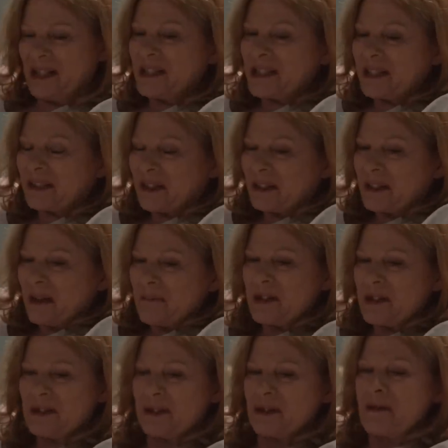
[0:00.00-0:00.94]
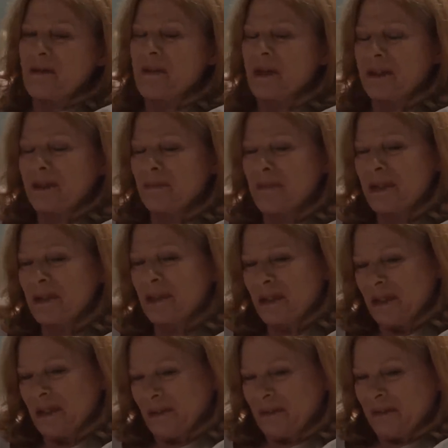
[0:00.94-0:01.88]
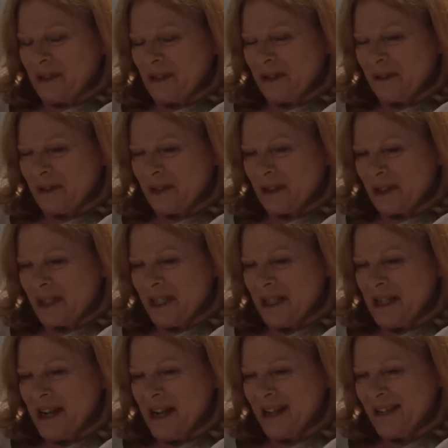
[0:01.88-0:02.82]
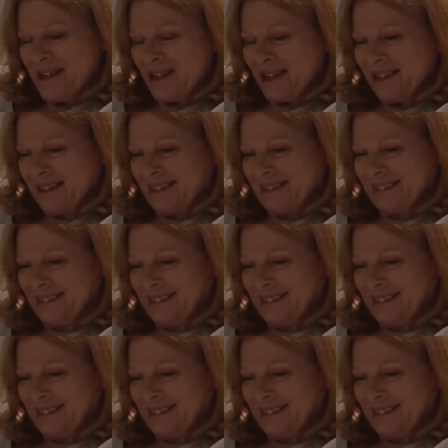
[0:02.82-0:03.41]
She got up to so much mischief when she was a teenager.